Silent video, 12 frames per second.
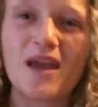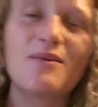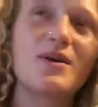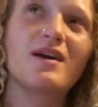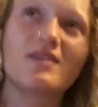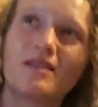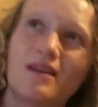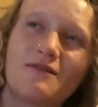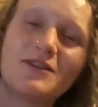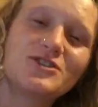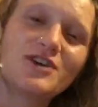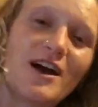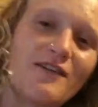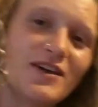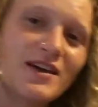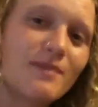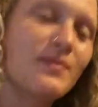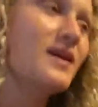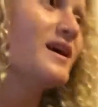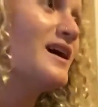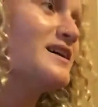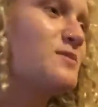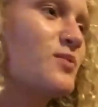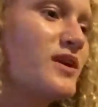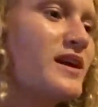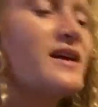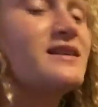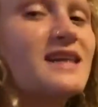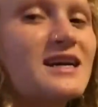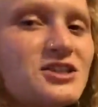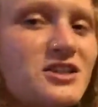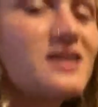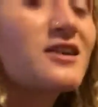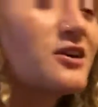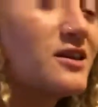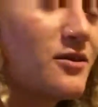and we got the lovely traffic, but yeah, it's pretty. It's actually in a good